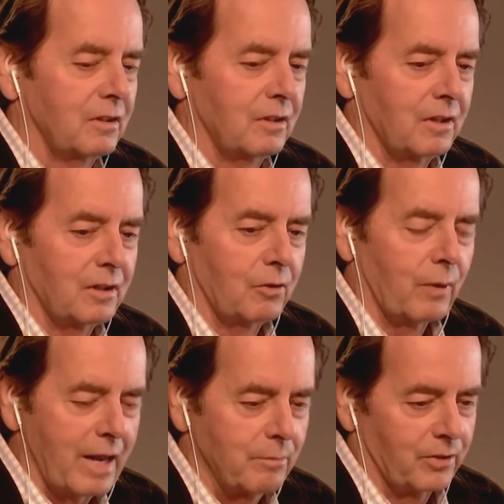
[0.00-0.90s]

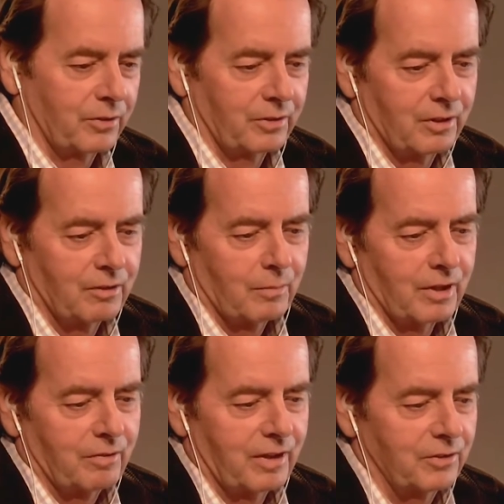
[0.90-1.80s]
grandmother on my
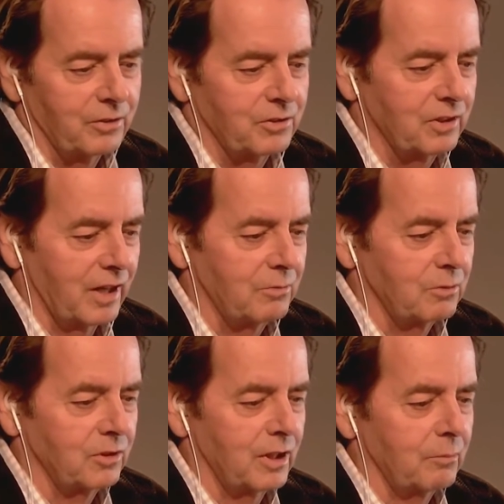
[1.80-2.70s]
father's side was
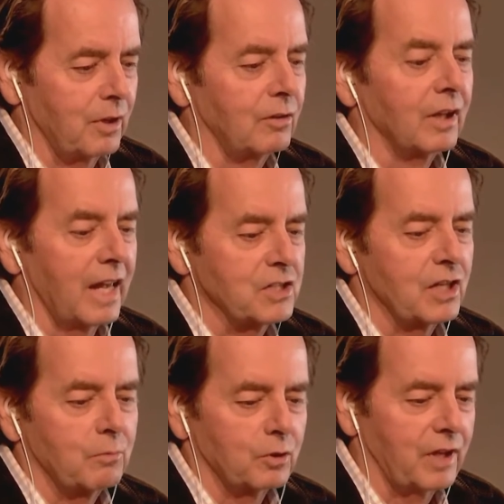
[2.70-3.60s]
named, her last name
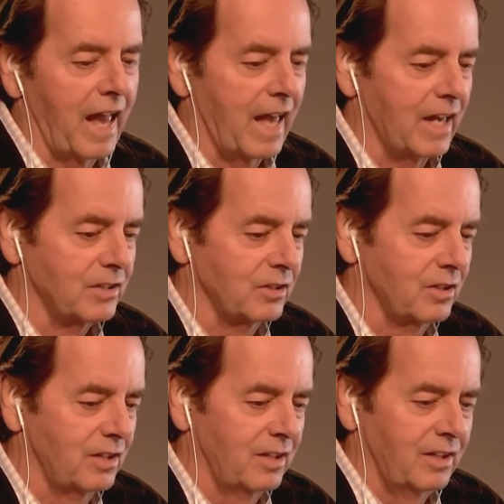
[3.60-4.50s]
was Hand.
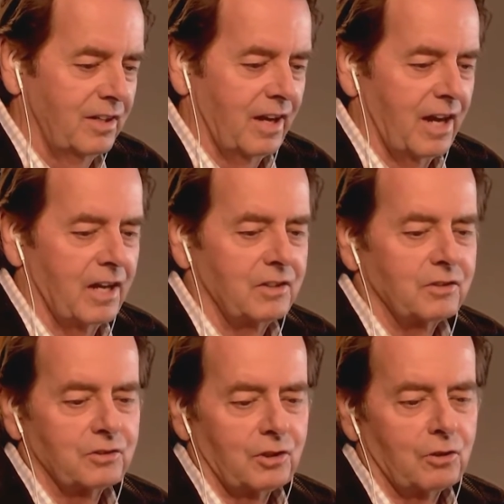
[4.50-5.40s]
And
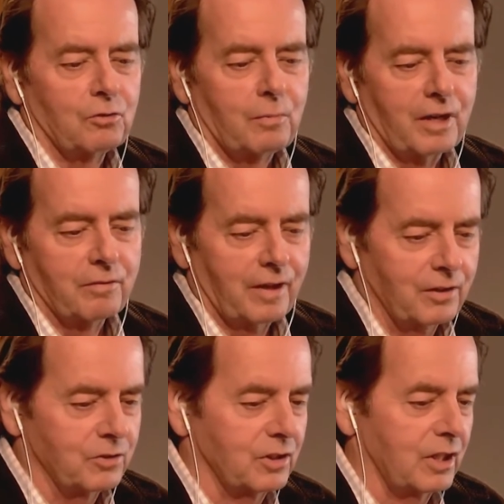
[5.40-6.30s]
so my
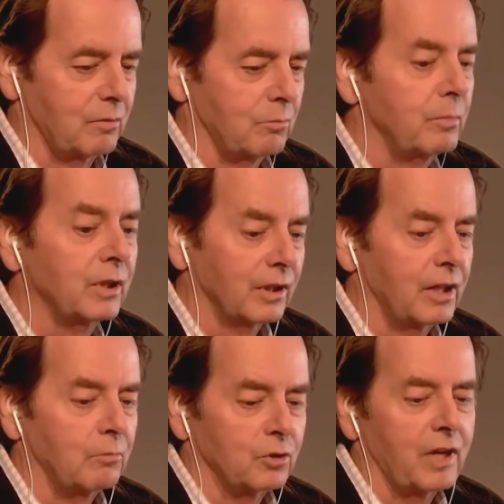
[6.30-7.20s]
father's middle name
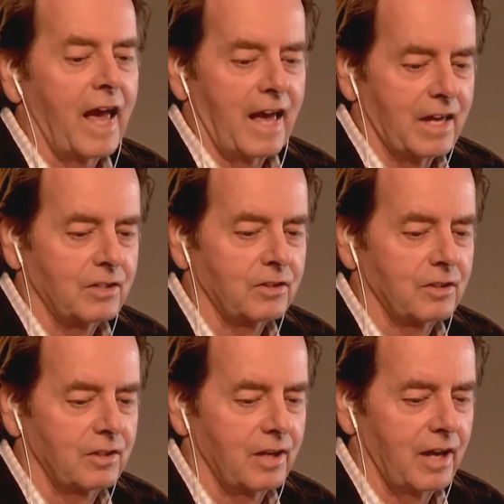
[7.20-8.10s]
was Hand.
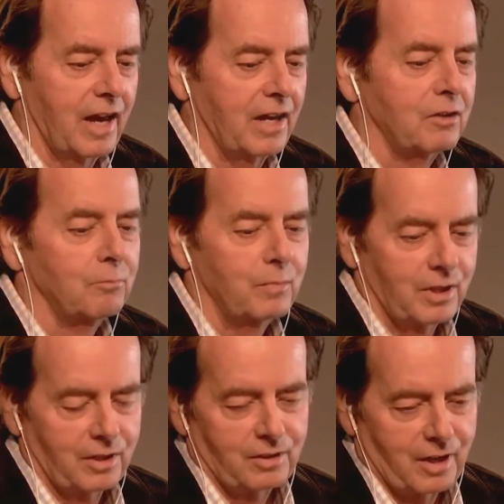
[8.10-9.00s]
And
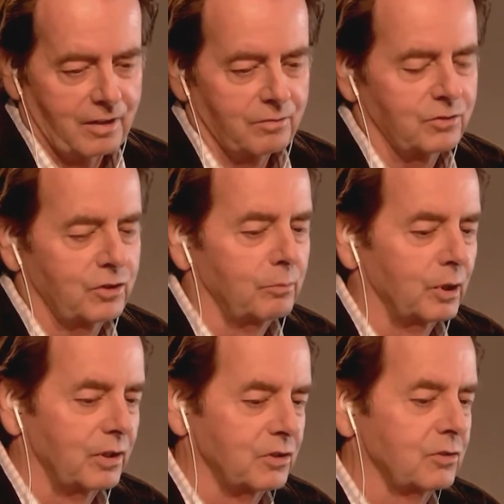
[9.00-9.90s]
I have
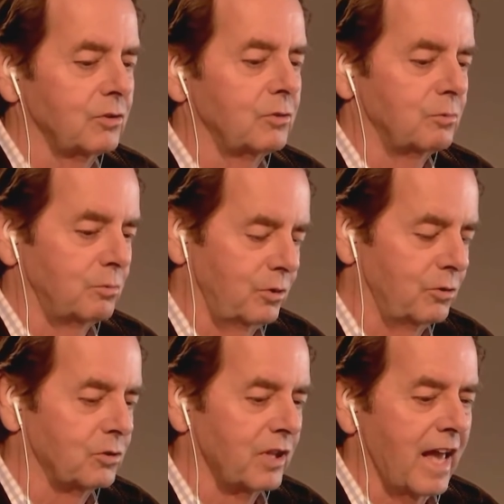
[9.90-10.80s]
siblings who use
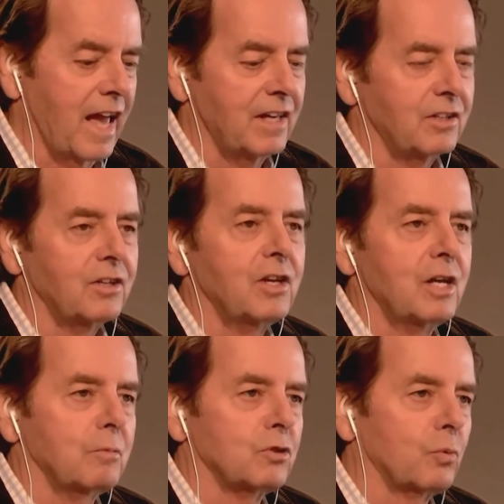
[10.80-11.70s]
the Hand name
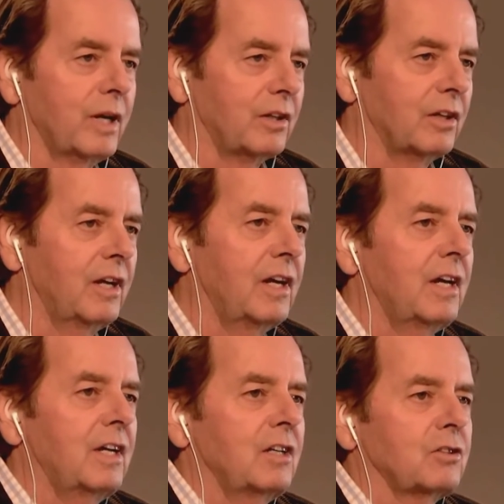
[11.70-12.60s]
as well.
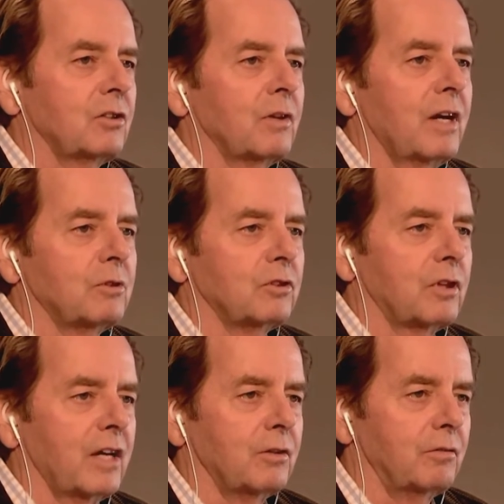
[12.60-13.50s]
So that was a
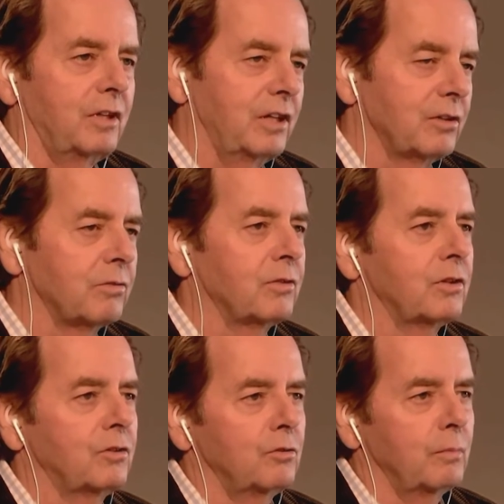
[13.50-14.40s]
kind of gift
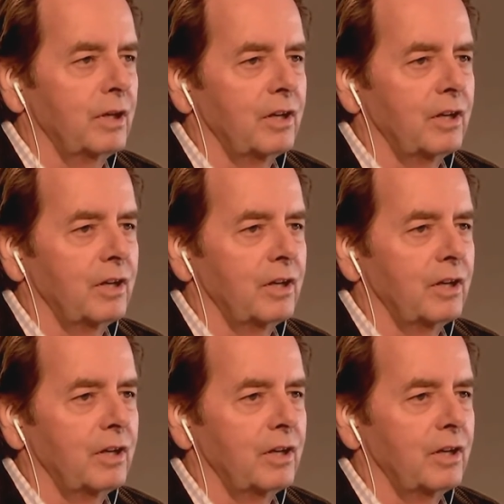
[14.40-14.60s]
to me,